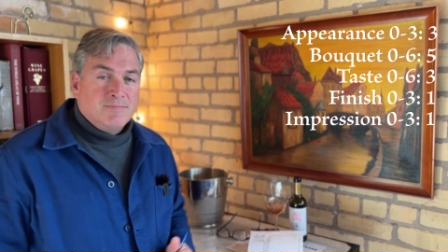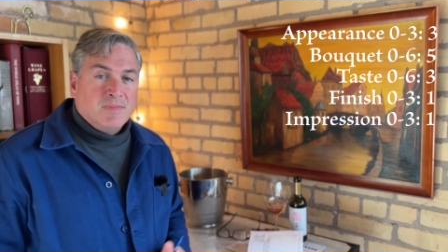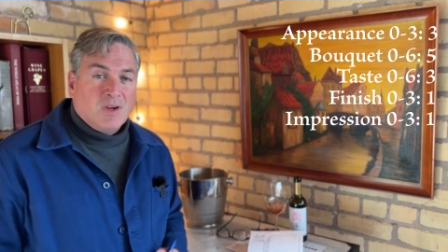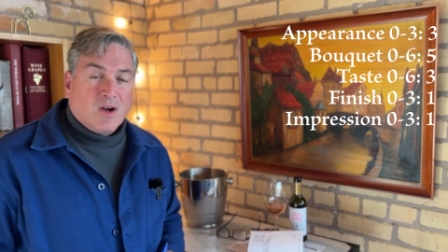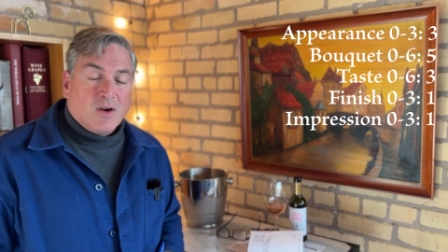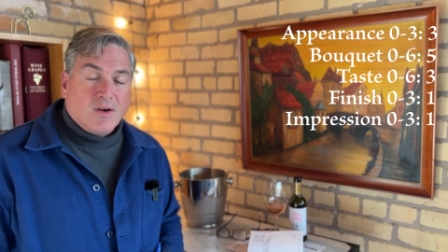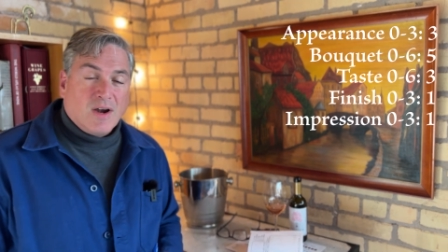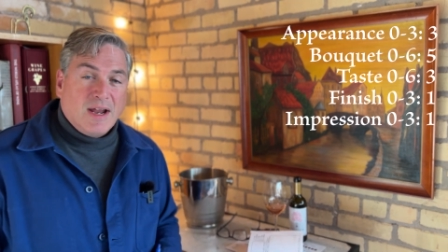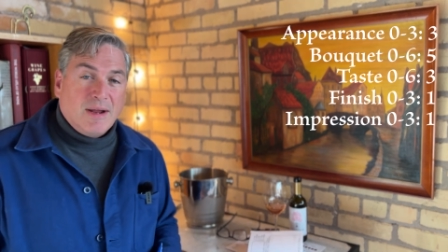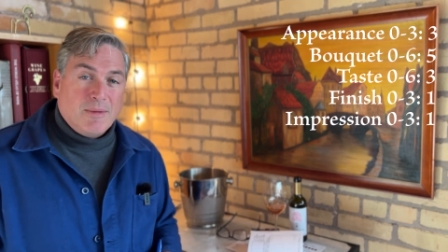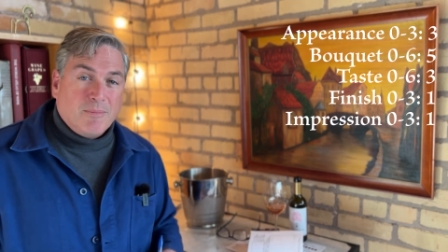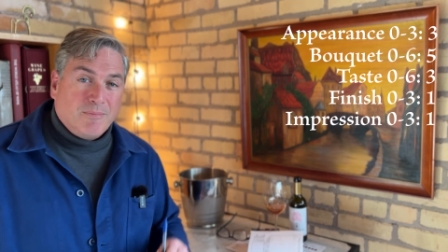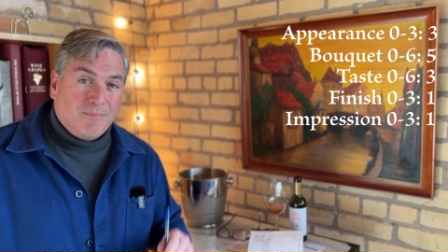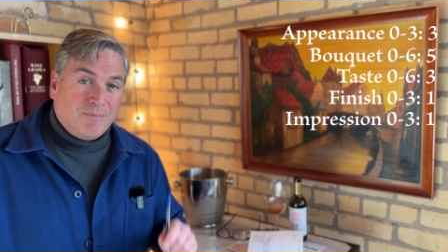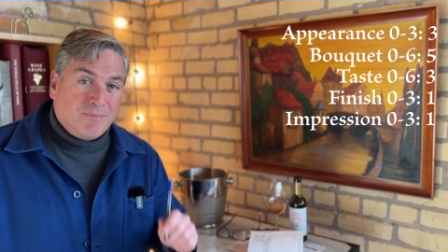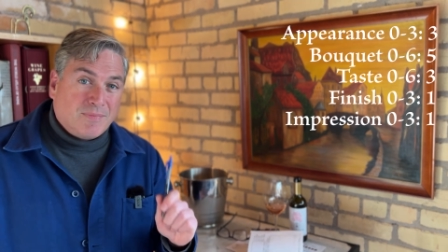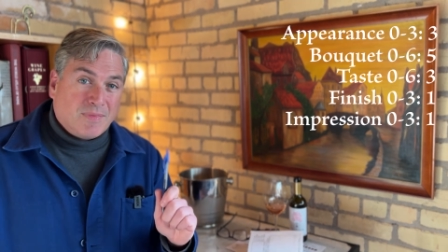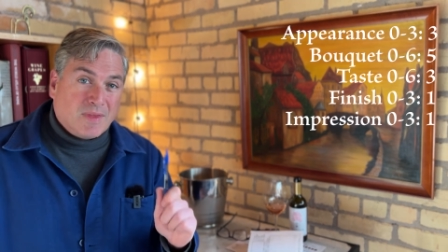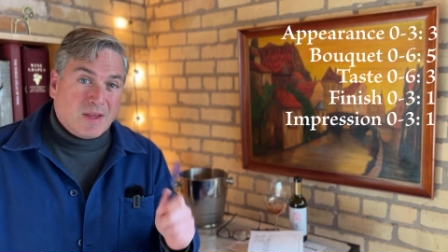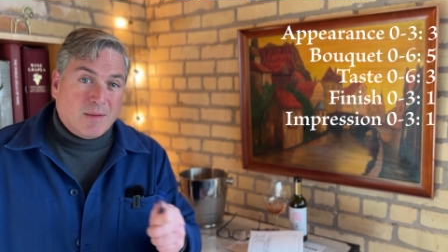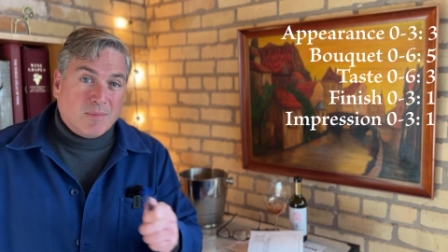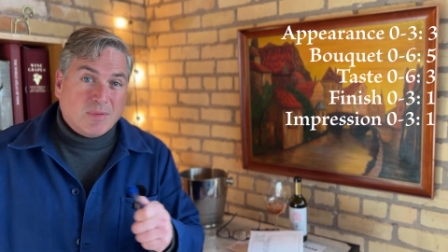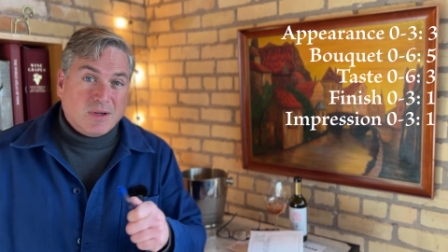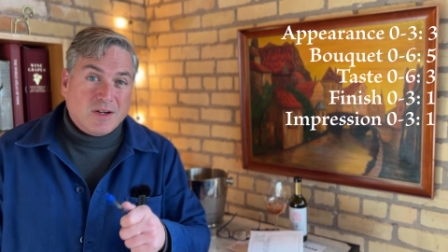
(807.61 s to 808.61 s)
All right,
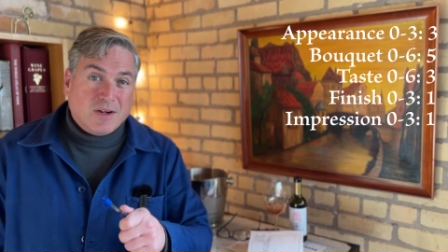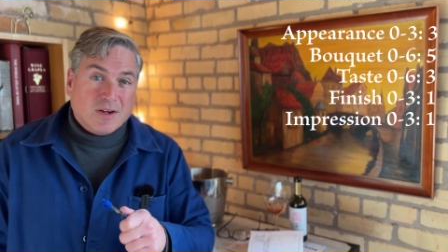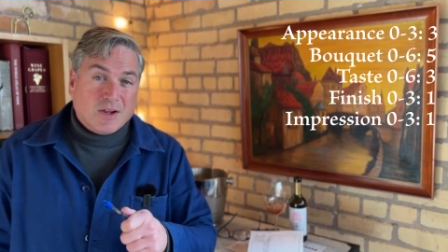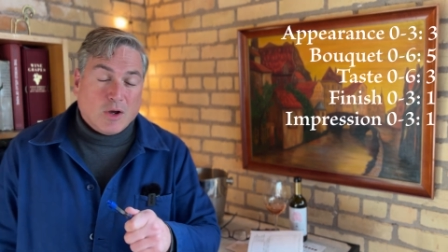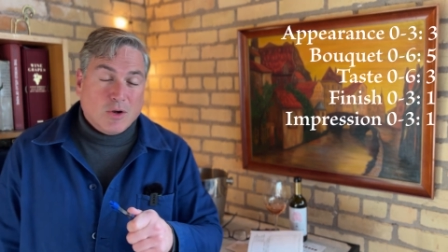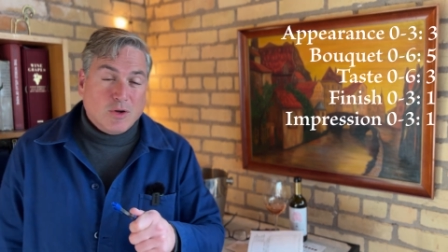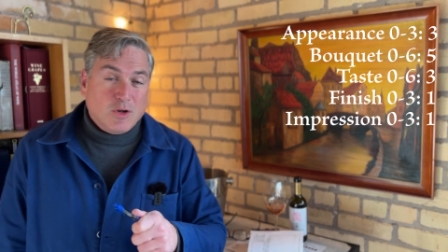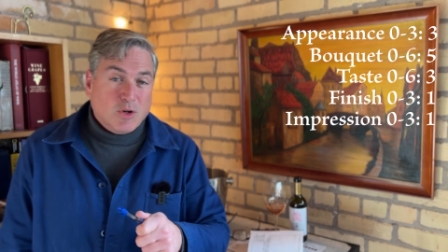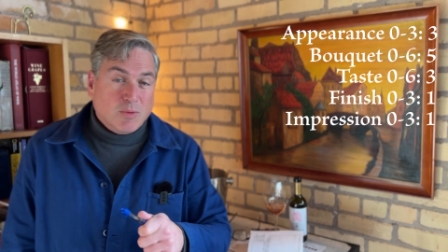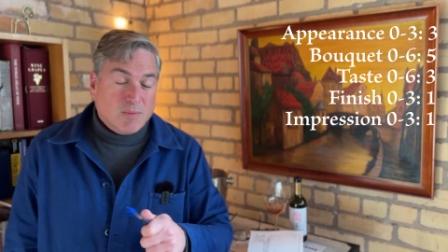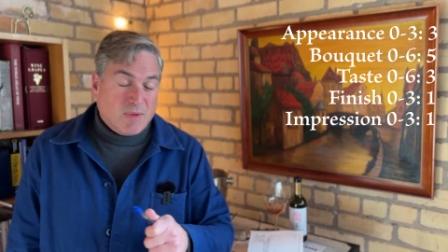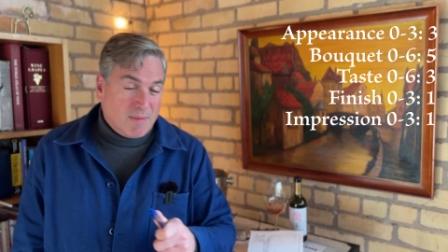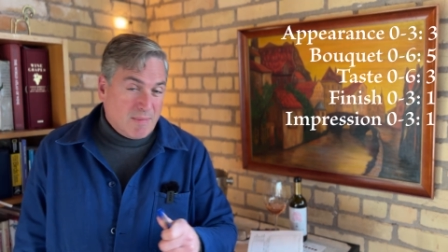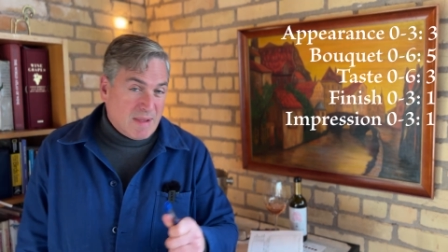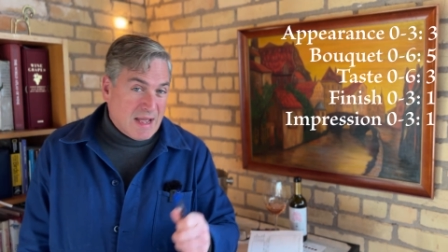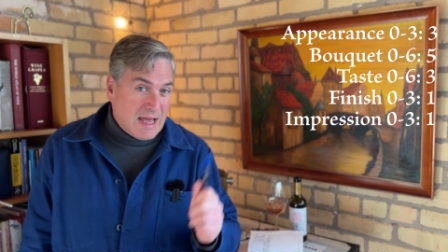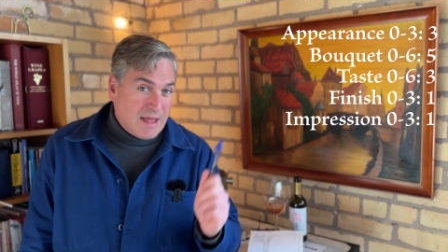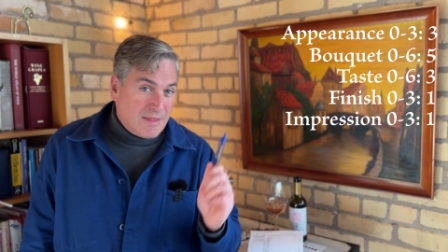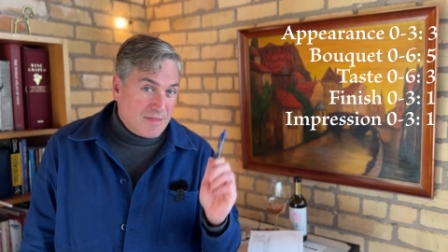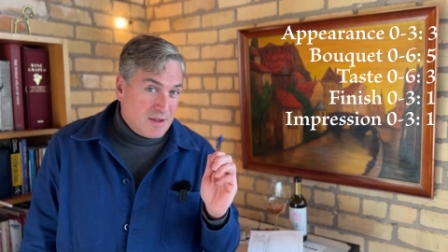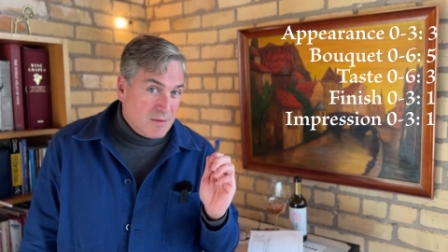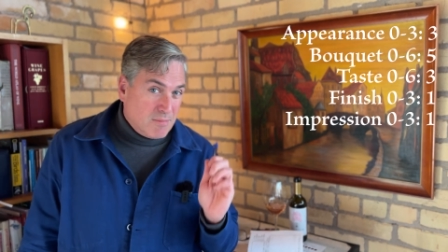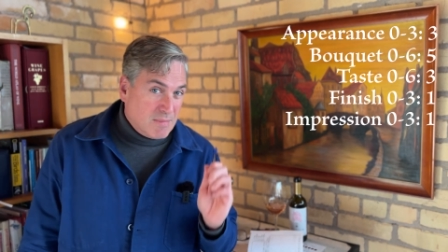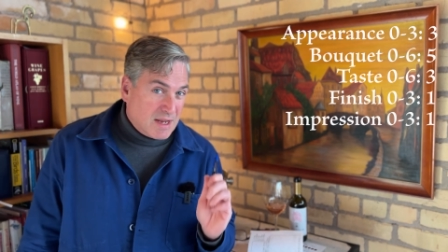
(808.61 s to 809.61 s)
I'm going to go do my
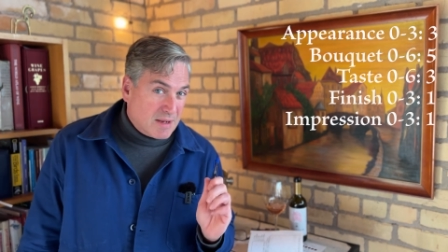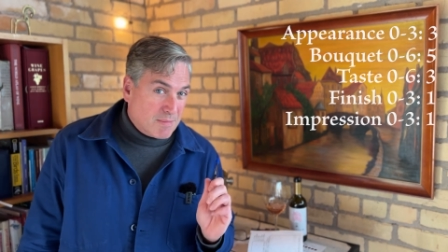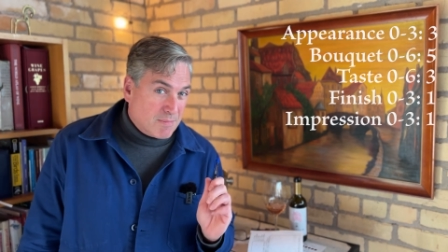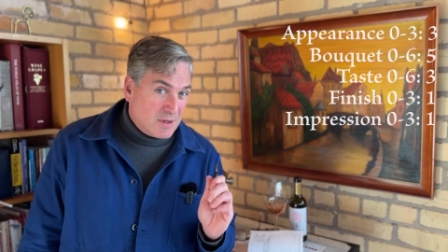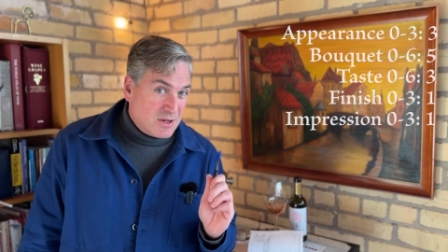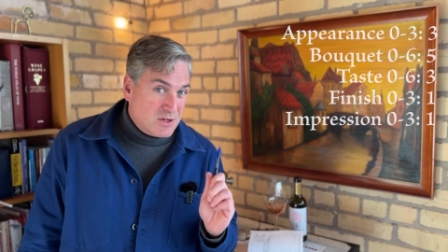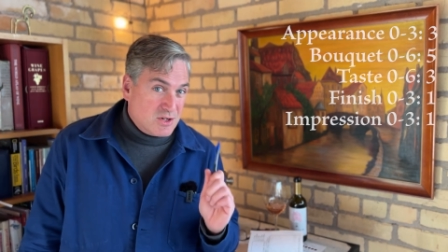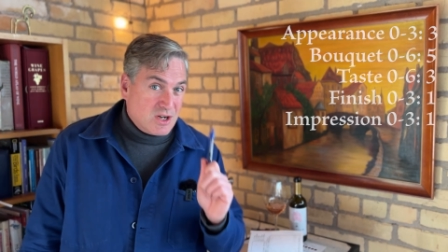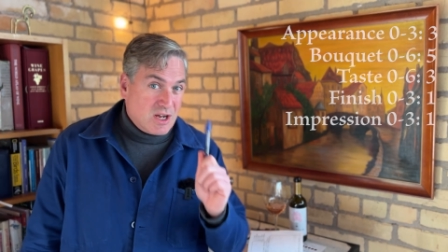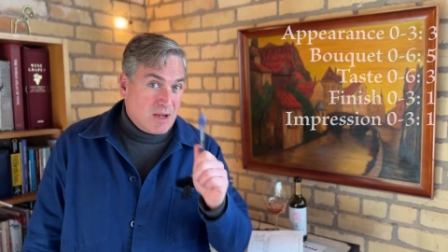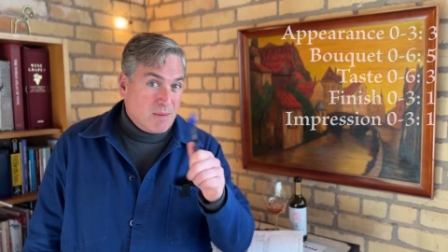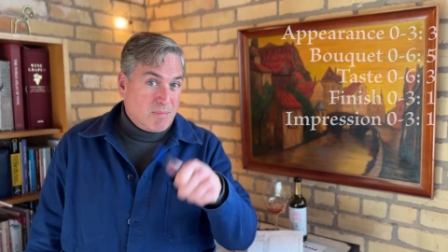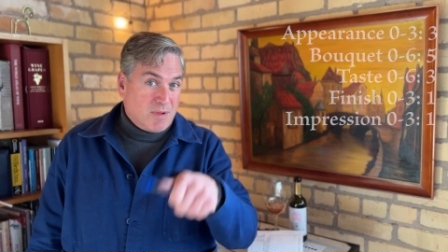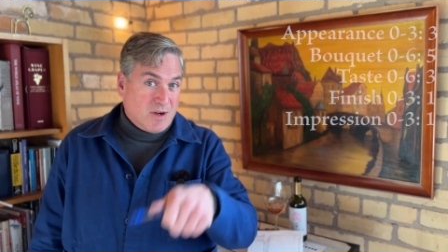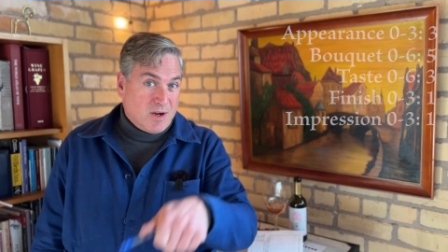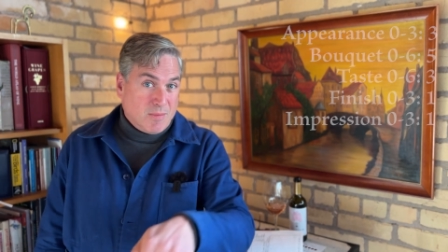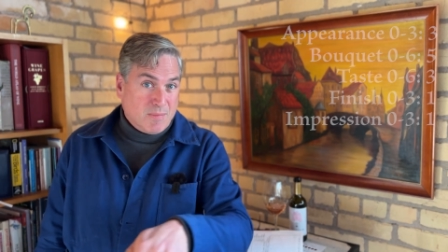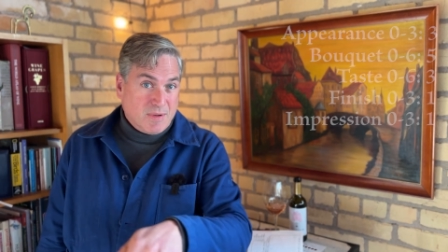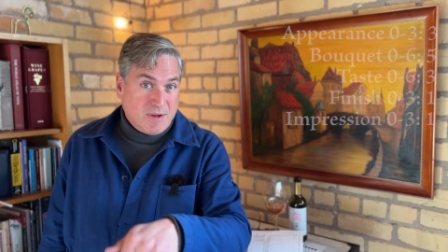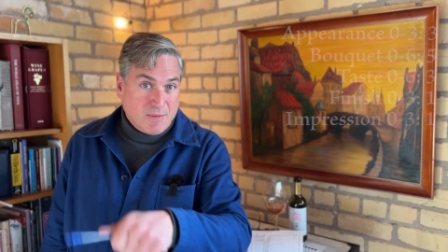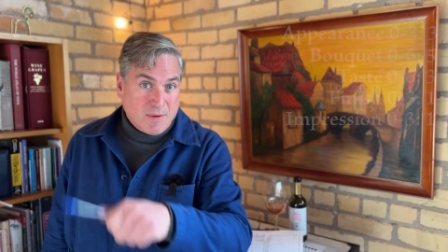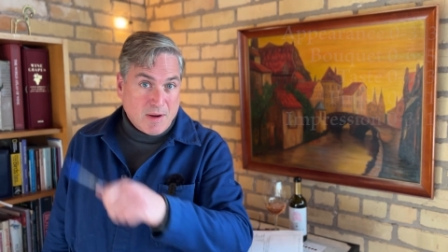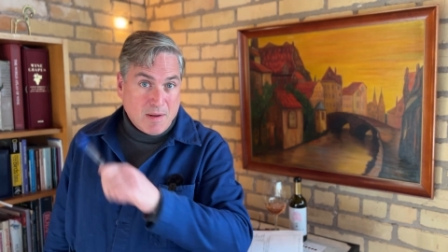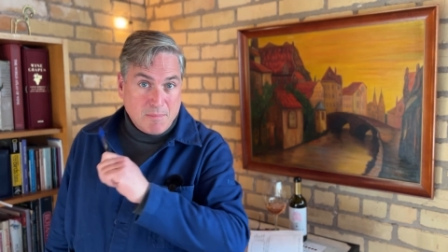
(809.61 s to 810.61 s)
math and make my shape, and I'll
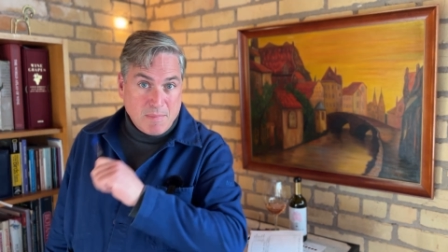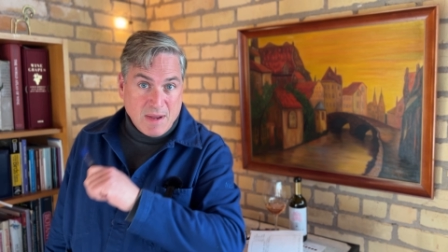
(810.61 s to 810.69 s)
be right